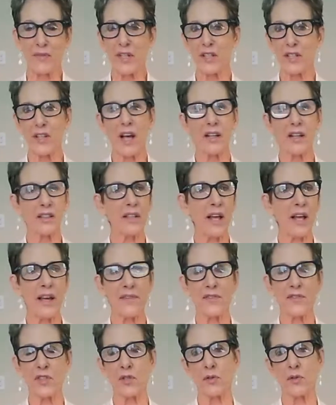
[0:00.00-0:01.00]
We are not
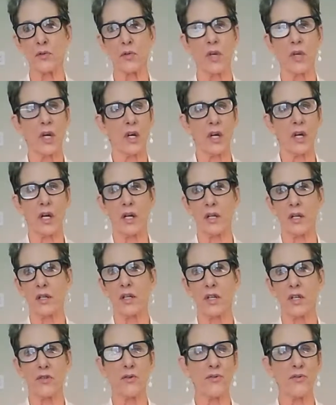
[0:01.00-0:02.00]
alive to
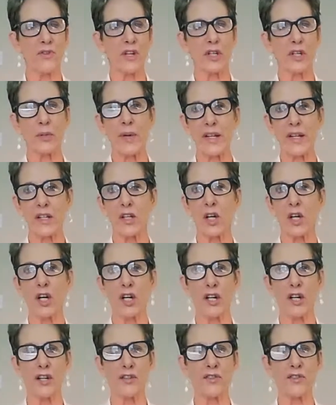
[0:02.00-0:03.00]
use our credit
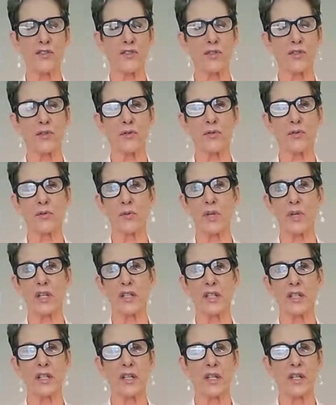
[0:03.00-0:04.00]
cards, to
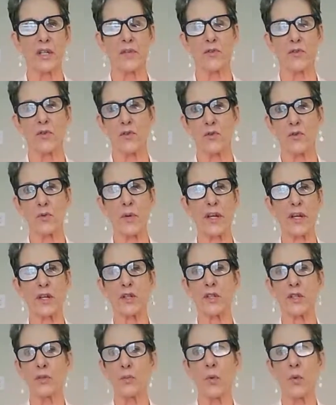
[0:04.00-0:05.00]
drink
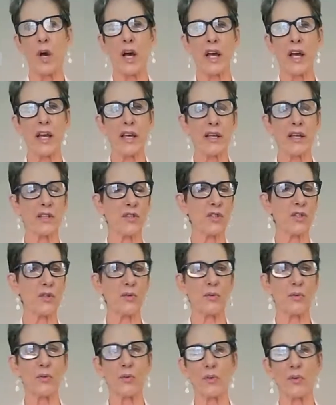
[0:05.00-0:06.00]
good wine,
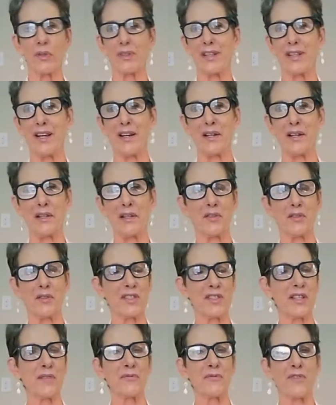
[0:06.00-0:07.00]
to
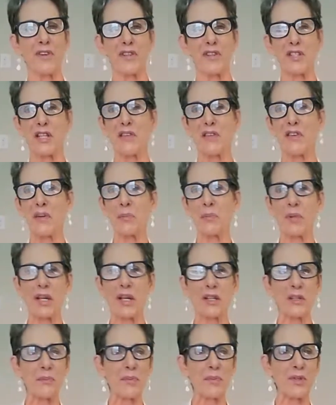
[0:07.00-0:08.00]
sit in front of the TV, play
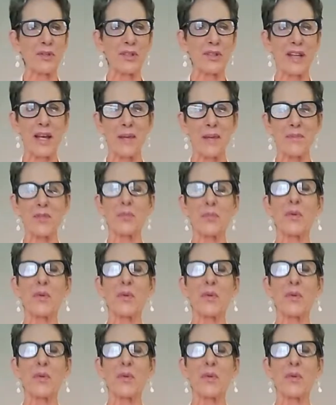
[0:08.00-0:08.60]
computer games.